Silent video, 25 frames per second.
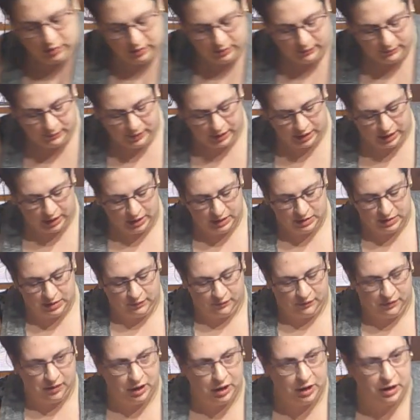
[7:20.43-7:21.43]
Because
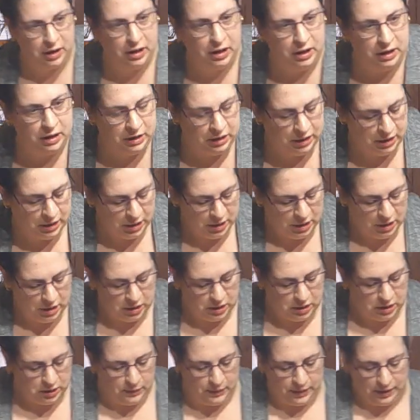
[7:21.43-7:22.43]
if you're
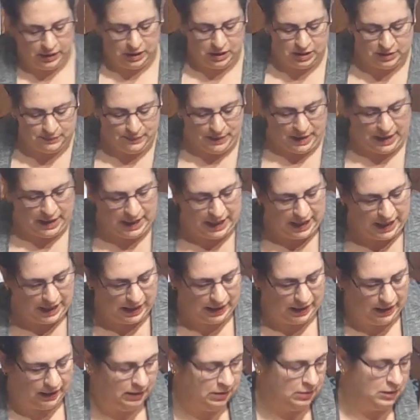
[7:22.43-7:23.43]
doing this by
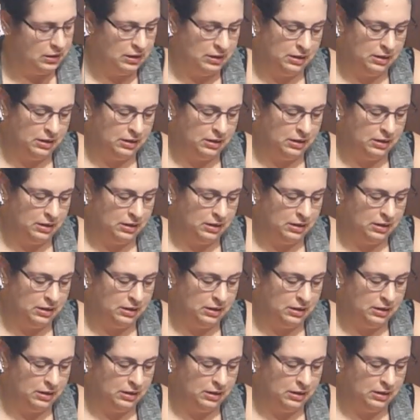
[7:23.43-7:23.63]
hand,